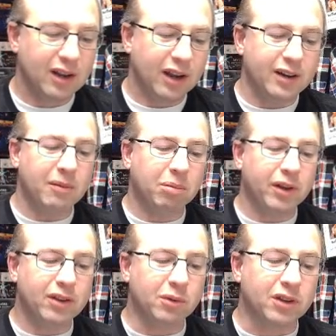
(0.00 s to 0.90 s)
I did a
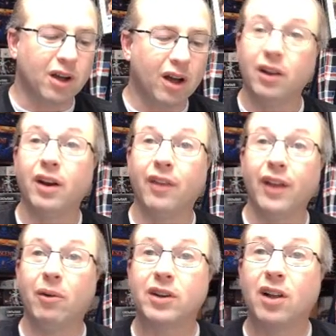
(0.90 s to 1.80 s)
playthrough with Colin on
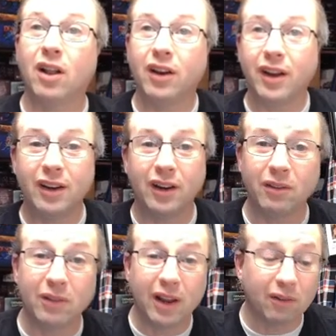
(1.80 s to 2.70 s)
that one. Colin and I had a,
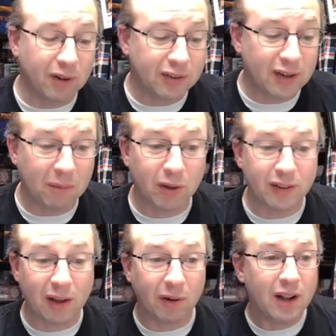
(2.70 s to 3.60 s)
had a fun time playing that one.